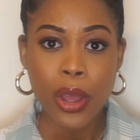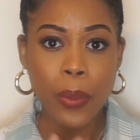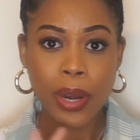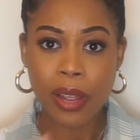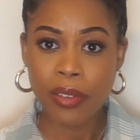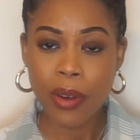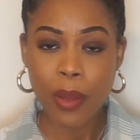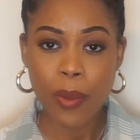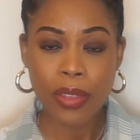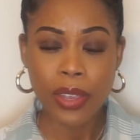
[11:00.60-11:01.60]
Whenever I
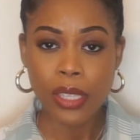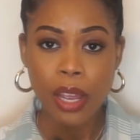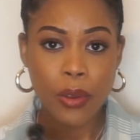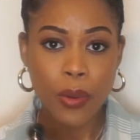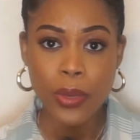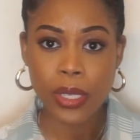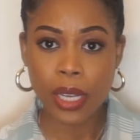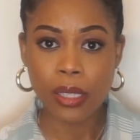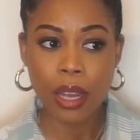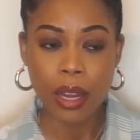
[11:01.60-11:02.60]
wear this, I always
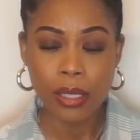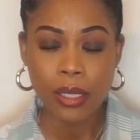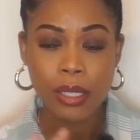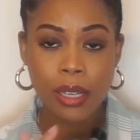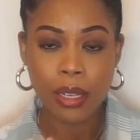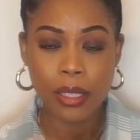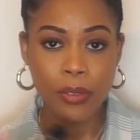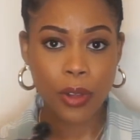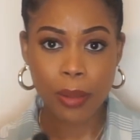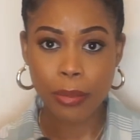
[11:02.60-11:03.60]
get tons and tons
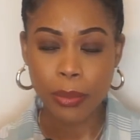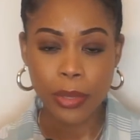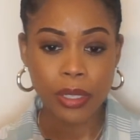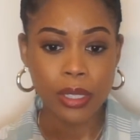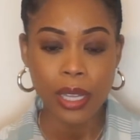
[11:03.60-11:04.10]
of compliments,